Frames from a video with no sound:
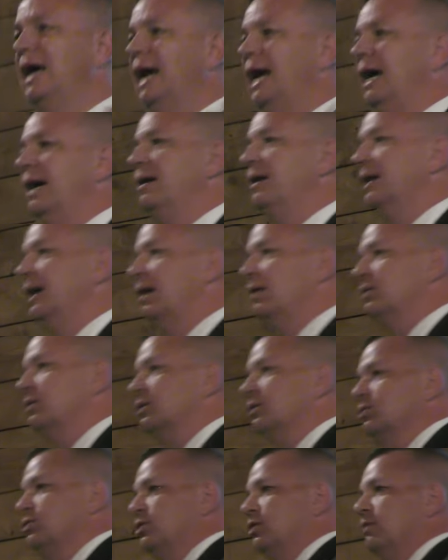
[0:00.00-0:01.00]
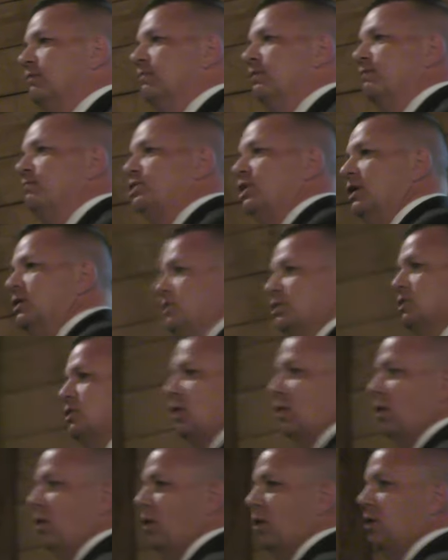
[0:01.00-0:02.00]
handing out the conservative judges'
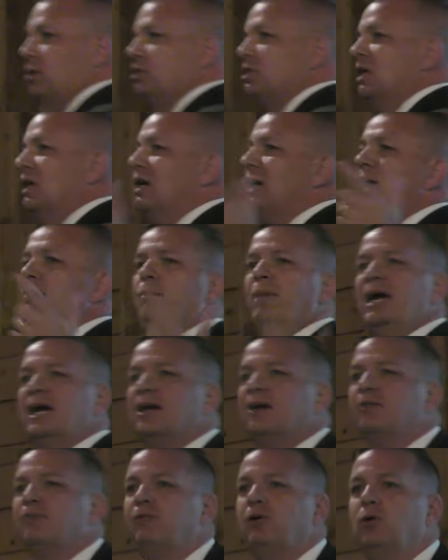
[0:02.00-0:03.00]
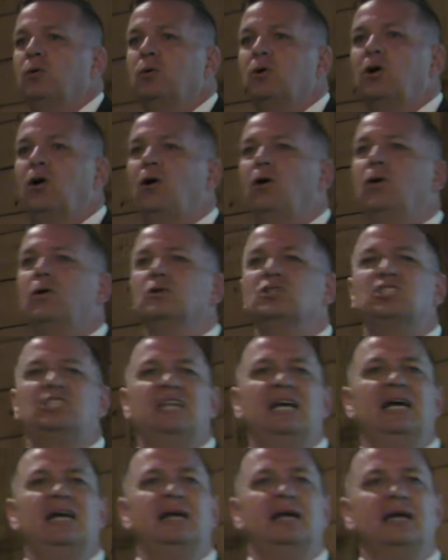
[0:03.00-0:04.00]
cards, making phone calls,
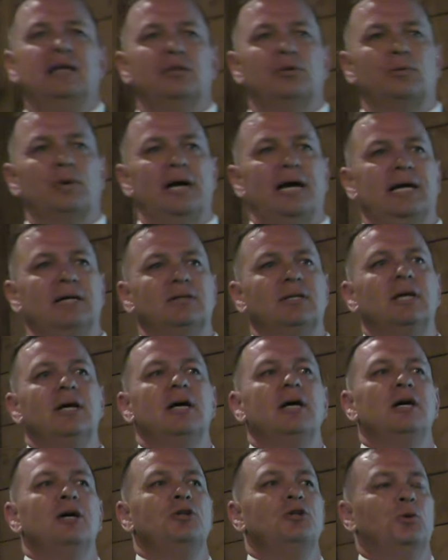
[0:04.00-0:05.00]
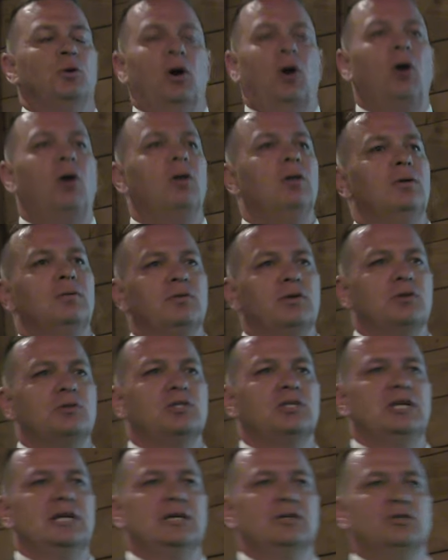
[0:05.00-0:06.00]
standing in the rain, doing all of
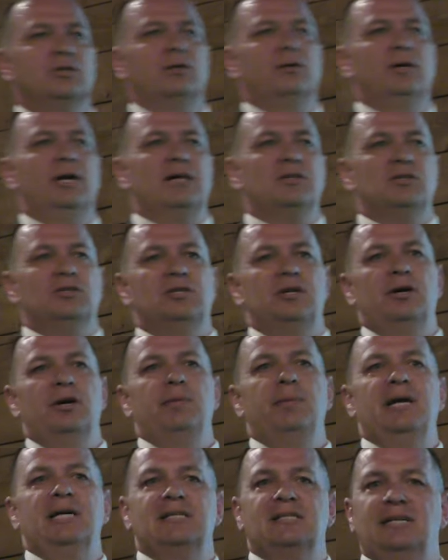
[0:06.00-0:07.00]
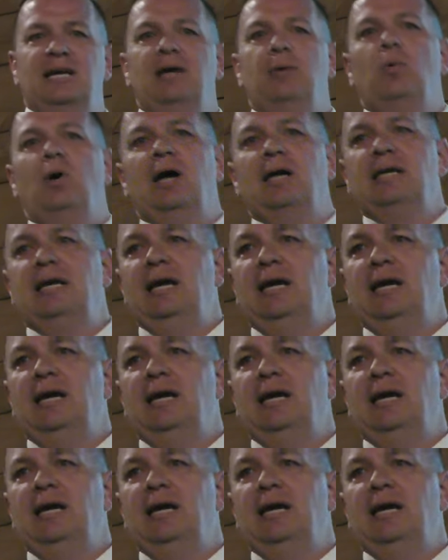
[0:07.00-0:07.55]
those things that are necessary to make statewide